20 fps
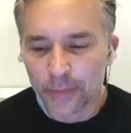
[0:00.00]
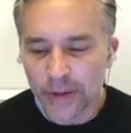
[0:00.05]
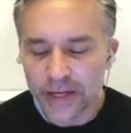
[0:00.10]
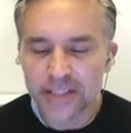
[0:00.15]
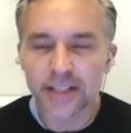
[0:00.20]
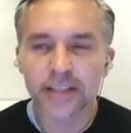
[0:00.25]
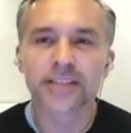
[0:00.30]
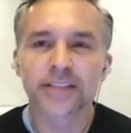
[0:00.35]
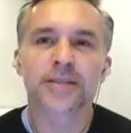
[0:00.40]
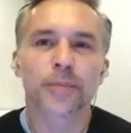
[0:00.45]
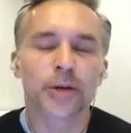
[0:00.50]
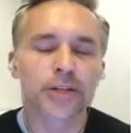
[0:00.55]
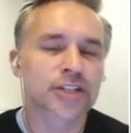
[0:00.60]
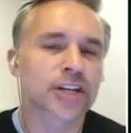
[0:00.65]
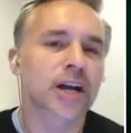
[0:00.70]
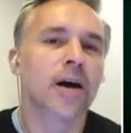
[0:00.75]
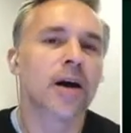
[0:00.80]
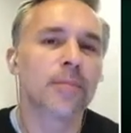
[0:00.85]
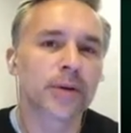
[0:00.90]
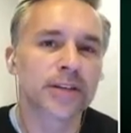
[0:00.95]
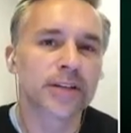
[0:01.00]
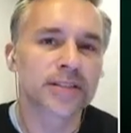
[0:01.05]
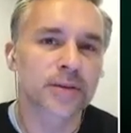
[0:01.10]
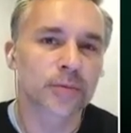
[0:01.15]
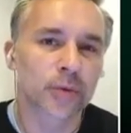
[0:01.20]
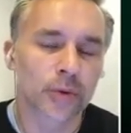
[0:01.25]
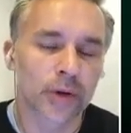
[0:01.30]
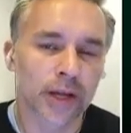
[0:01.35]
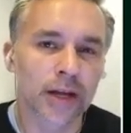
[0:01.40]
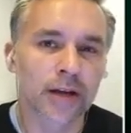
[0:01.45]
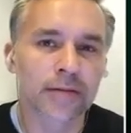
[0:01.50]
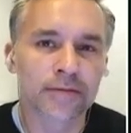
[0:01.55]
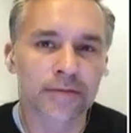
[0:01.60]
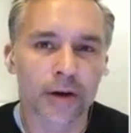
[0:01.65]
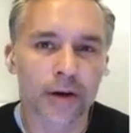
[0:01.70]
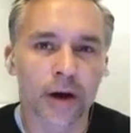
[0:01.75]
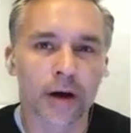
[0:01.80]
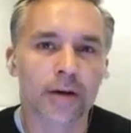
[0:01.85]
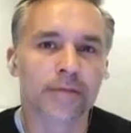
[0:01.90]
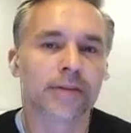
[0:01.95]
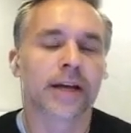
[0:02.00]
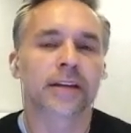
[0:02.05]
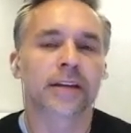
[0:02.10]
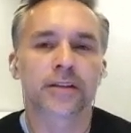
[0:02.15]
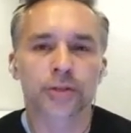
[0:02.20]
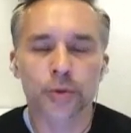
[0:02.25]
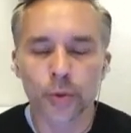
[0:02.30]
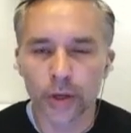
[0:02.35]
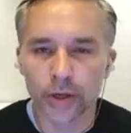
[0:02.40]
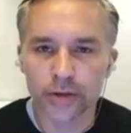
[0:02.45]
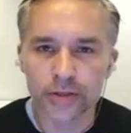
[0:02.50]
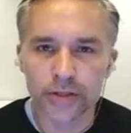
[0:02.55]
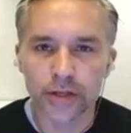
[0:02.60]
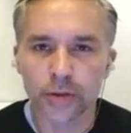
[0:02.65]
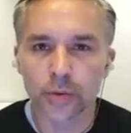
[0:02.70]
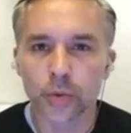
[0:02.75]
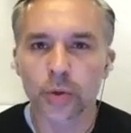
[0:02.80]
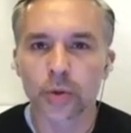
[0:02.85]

Basically, it's a bunch of companies that want to get involved, like the Twitters of the